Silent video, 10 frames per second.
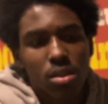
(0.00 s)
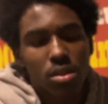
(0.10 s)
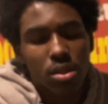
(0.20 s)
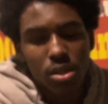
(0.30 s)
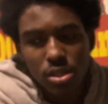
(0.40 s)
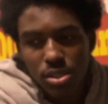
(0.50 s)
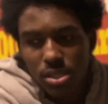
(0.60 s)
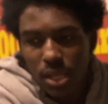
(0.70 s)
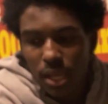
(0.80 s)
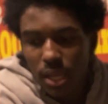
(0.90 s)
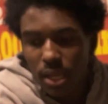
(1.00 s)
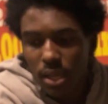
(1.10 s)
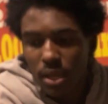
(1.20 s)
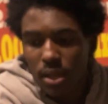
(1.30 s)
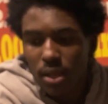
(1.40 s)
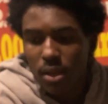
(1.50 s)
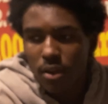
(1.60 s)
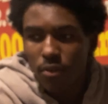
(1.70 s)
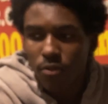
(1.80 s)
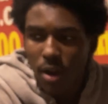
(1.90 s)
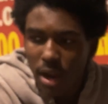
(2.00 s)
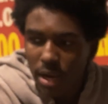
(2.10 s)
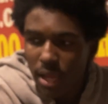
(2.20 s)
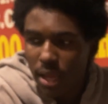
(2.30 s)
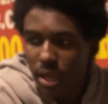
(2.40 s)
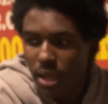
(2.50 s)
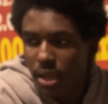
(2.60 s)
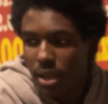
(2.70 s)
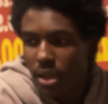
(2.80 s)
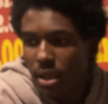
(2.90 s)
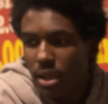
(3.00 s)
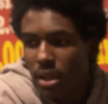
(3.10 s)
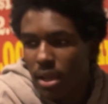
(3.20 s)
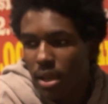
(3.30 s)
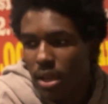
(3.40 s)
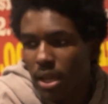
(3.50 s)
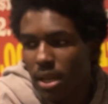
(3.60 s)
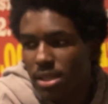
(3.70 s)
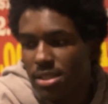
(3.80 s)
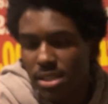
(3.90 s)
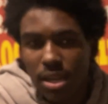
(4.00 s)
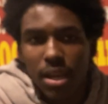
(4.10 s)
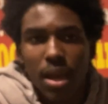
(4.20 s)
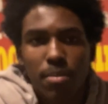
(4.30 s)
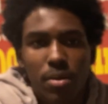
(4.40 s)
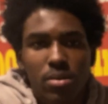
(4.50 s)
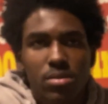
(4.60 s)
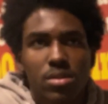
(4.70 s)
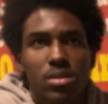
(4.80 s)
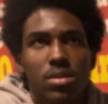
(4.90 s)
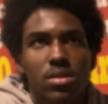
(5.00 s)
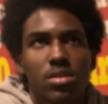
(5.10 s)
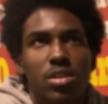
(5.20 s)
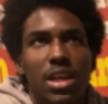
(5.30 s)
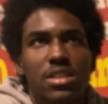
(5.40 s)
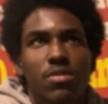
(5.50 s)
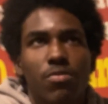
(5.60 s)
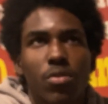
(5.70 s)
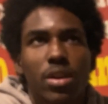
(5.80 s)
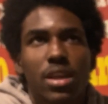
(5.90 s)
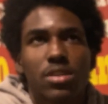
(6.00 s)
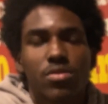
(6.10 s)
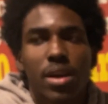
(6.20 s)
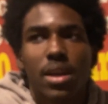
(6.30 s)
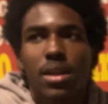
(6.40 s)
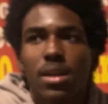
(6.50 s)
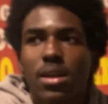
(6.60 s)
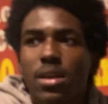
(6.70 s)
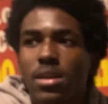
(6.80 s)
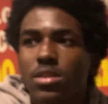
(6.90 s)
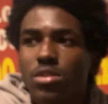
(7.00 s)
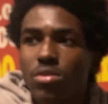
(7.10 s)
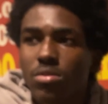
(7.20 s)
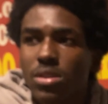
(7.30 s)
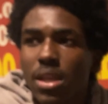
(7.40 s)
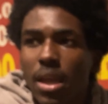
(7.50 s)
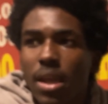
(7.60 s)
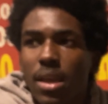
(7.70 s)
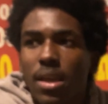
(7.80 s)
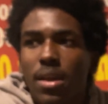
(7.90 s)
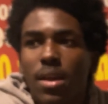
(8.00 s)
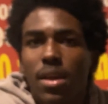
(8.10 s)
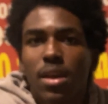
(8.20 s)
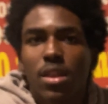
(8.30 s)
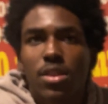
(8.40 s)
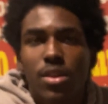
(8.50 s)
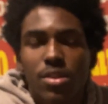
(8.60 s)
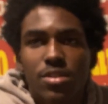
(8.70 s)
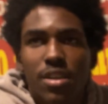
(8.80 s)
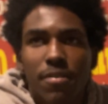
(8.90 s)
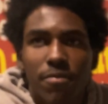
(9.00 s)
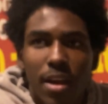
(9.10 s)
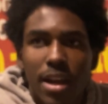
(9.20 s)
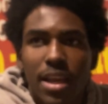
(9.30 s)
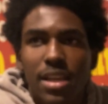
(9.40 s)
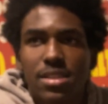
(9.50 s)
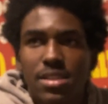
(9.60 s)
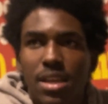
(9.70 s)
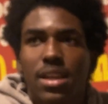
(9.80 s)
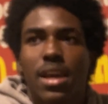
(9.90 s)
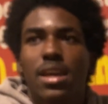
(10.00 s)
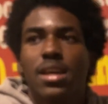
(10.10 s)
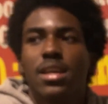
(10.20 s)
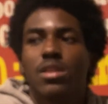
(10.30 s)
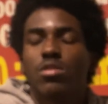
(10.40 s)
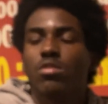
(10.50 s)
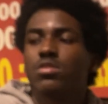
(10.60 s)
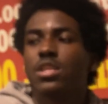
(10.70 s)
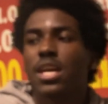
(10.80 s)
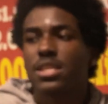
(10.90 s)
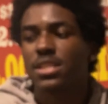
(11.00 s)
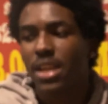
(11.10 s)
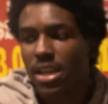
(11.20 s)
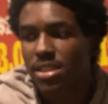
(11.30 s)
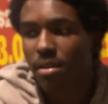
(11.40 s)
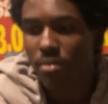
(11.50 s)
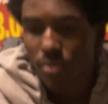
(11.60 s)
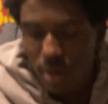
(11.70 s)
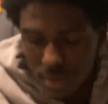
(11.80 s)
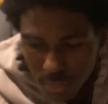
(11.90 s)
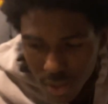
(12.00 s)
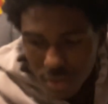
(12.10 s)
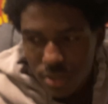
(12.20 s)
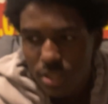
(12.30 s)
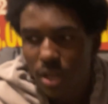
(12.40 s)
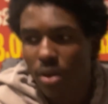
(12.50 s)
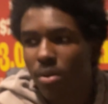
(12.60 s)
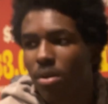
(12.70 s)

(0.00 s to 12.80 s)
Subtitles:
Thursday, Friday, and it's Sunday I post. So that's the 4 days, right? Tuesday, Thursday, Friday, and Sunday. Those are like the days I would want to post. So